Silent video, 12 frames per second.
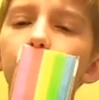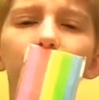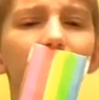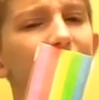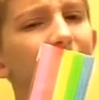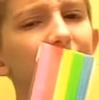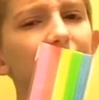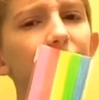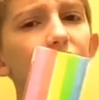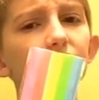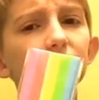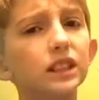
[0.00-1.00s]
really a second,
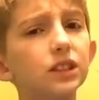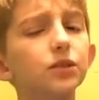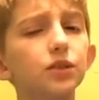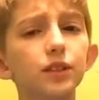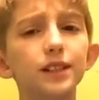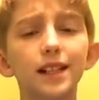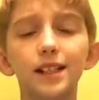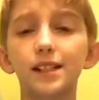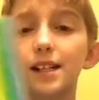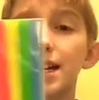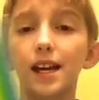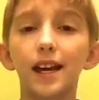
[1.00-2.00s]
like 2 or 3 seconds,
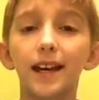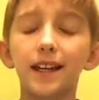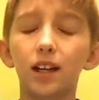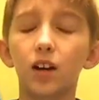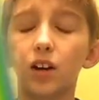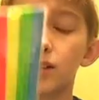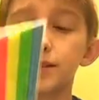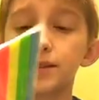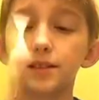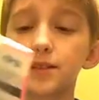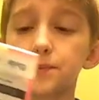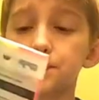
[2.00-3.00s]
it hardens.